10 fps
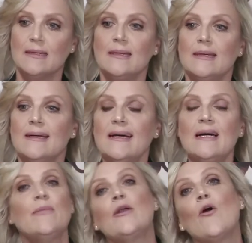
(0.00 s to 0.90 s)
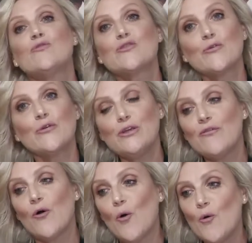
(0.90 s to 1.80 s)
And I'm sure you've
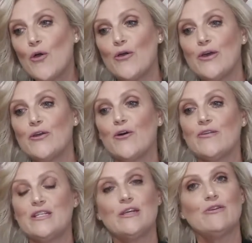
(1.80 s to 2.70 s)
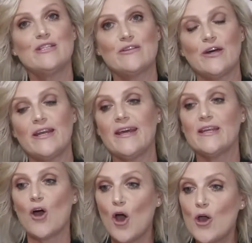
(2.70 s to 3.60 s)
all heard of interior designer
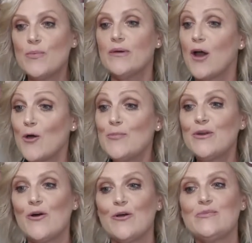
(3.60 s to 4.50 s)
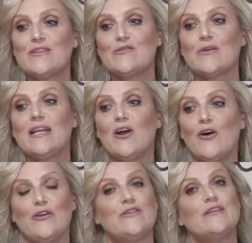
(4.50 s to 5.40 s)
and Open Homes Australia
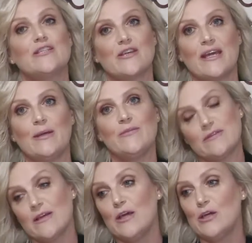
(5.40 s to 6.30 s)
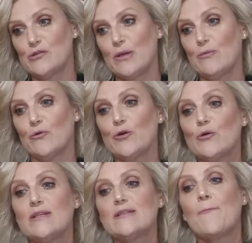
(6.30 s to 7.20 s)
host James Treble, who
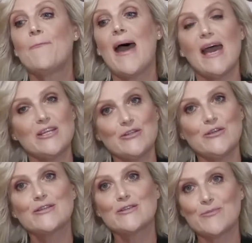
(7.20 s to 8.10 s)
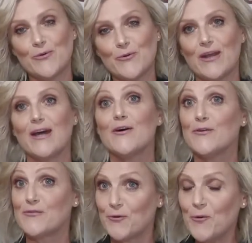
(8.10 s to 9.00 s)
is a passionate supporter
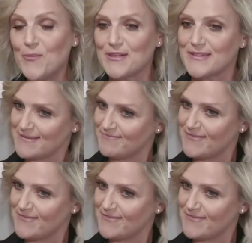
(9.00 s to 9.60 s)
of Taubmans.